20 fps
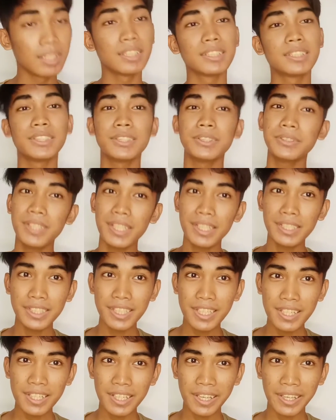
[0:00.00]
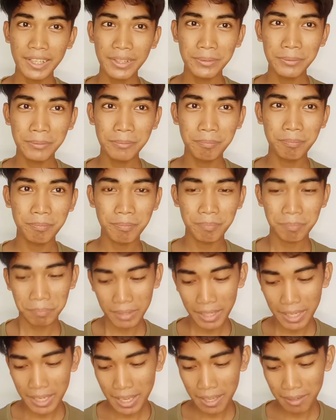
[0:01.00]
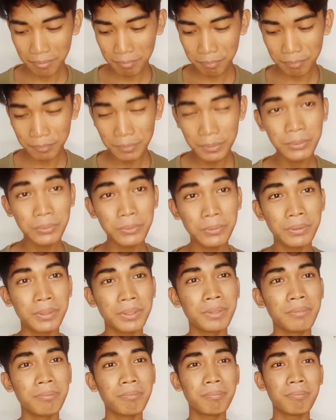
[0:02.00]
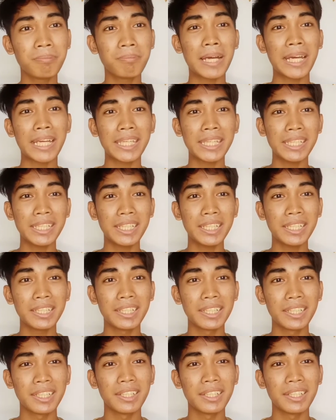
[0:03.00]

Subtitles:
So that's it. I hope I help you in buying